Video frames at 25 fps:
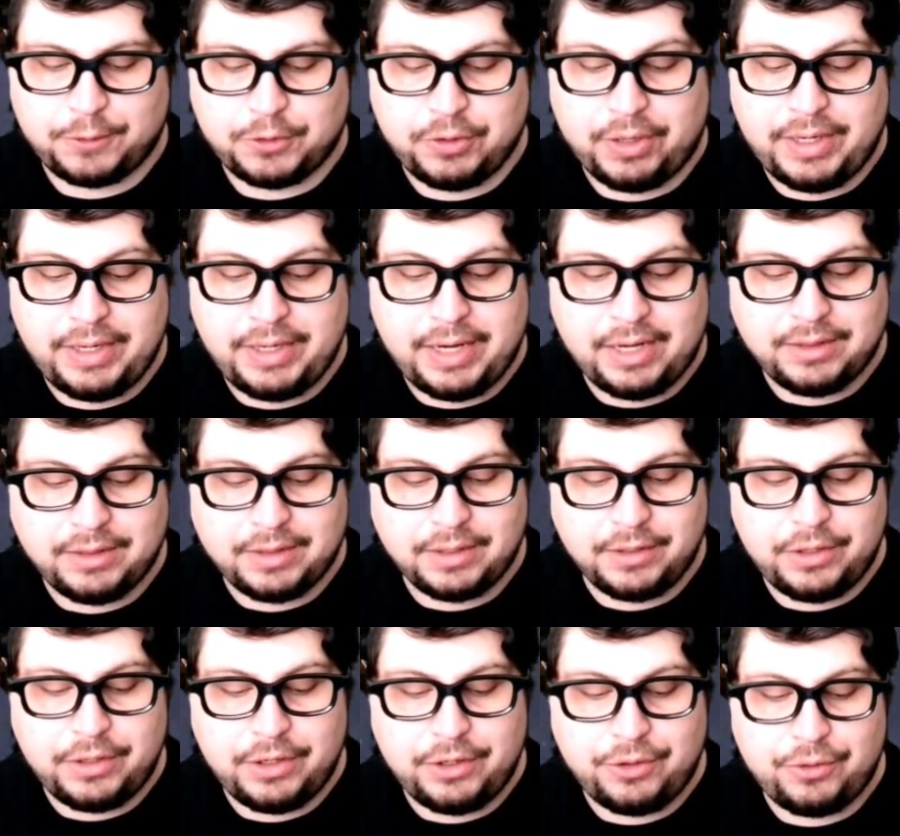Trying out
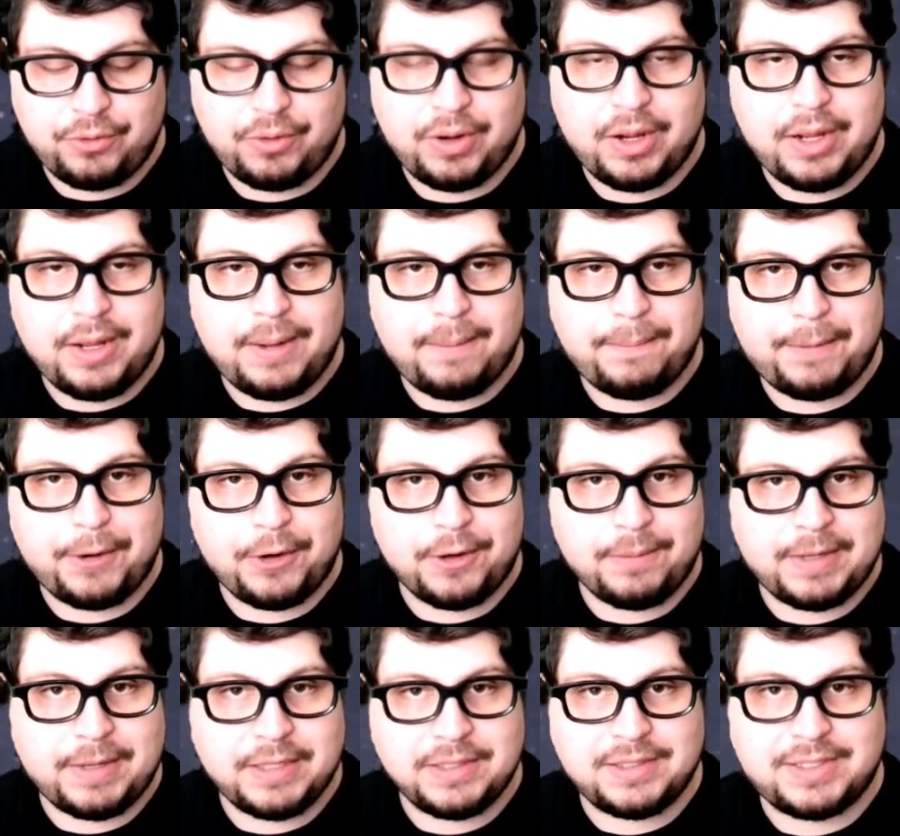the new
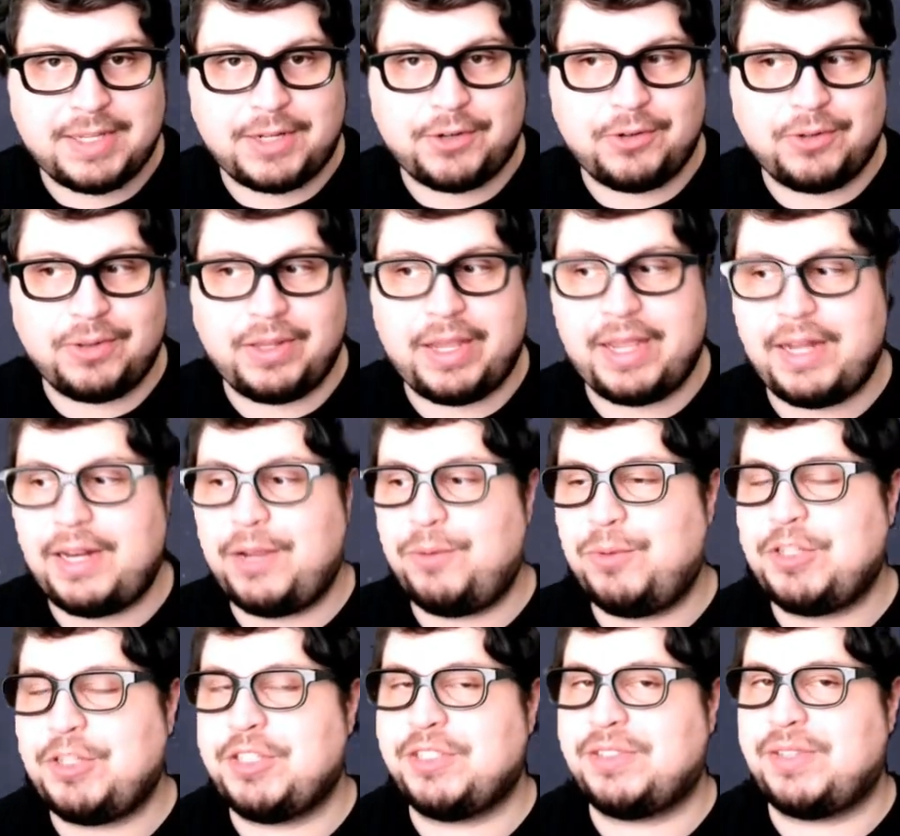Pokemon Center Lady,
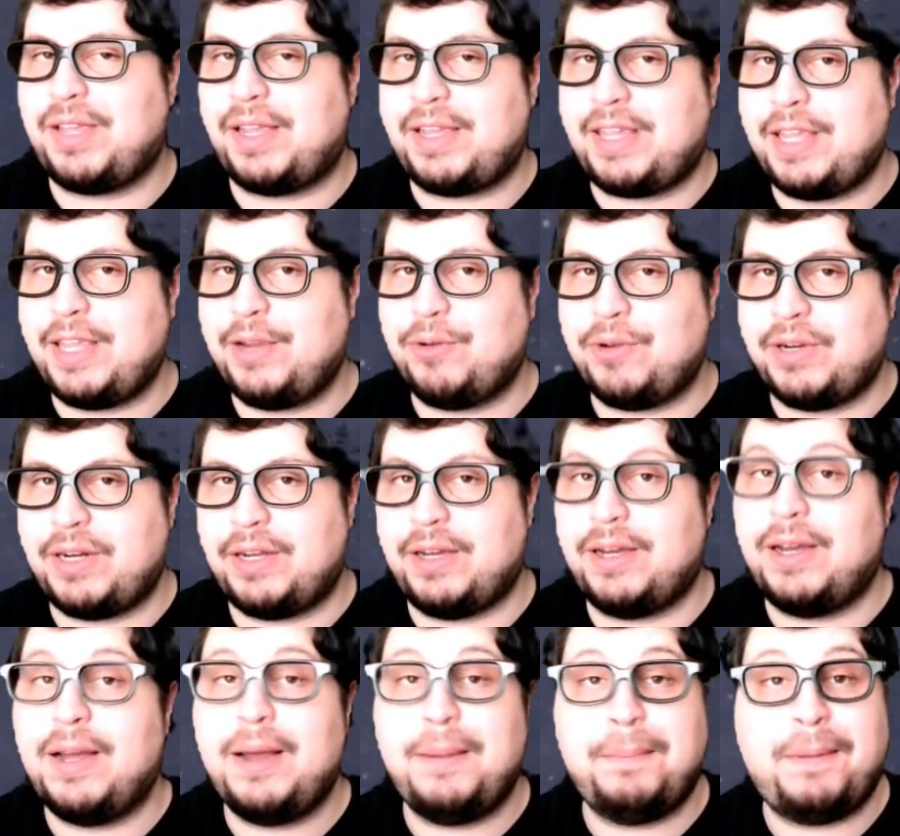which is like
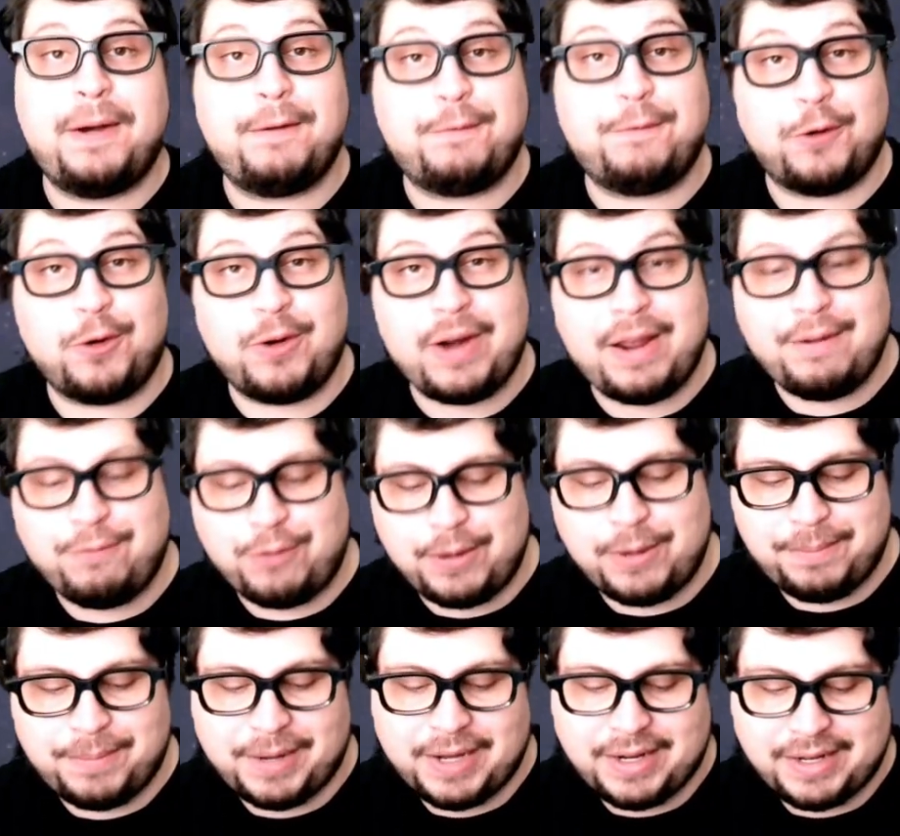Irida, but for
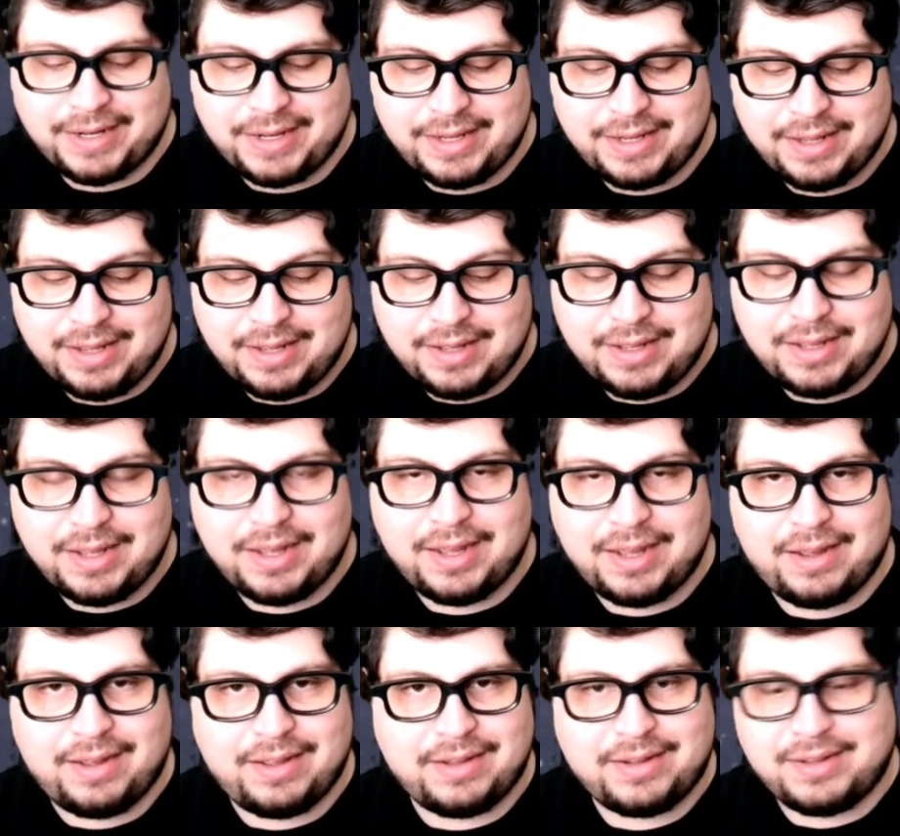everybody.
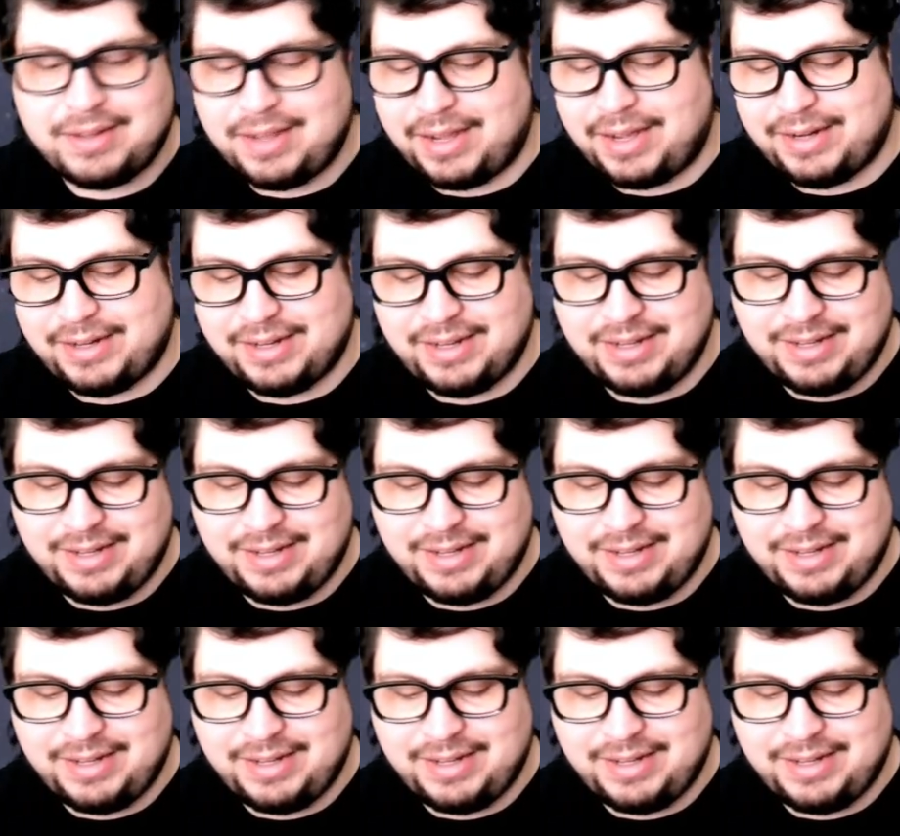Kind of.